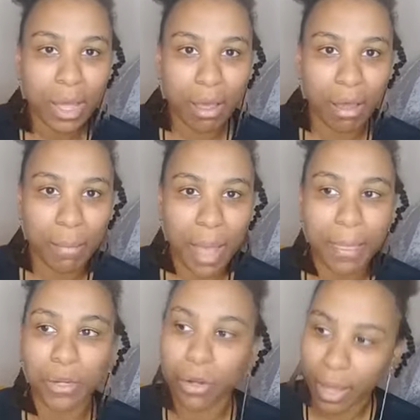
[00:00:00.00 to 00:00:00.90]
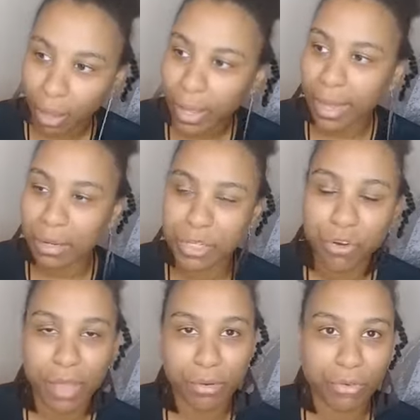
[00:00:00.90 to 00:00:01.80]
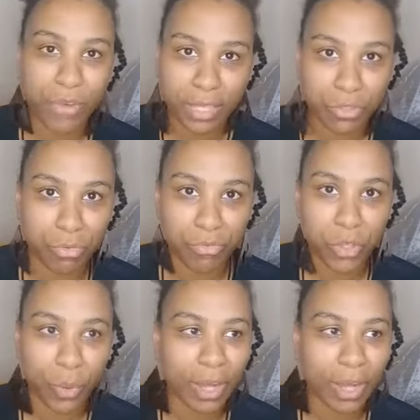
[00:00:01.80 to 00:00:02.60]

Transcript: And then you're like, okay, let me try the reflect and review.